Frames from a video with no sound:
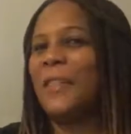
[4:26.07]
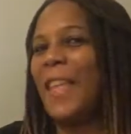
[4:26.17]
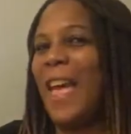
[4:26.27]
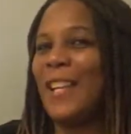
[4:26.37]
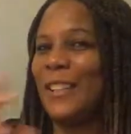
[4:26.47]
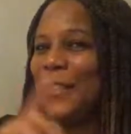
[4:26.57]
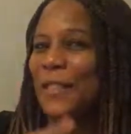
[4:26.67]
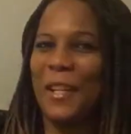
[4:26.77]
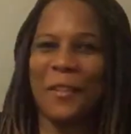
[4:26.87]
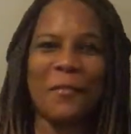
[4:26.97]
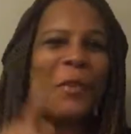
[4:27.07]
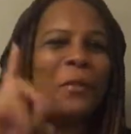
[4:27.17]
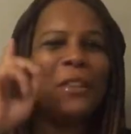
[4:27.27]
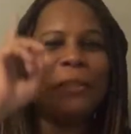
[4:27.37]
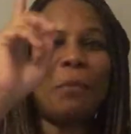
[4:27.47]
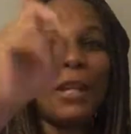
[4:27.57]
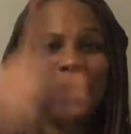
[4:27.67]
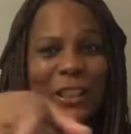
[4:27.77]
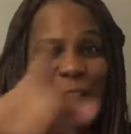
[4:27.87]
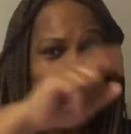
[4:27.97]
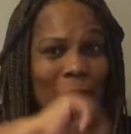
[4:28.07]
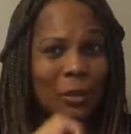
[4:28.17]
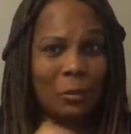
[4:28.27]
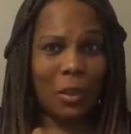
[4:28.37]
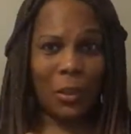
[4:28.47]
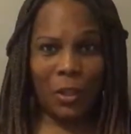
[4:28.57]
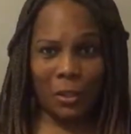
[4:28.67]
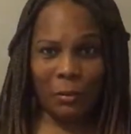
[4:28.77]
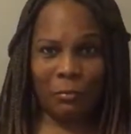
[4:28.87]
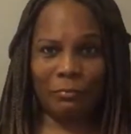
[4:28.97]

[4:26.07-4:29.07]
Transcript: As you know, respect starts with you.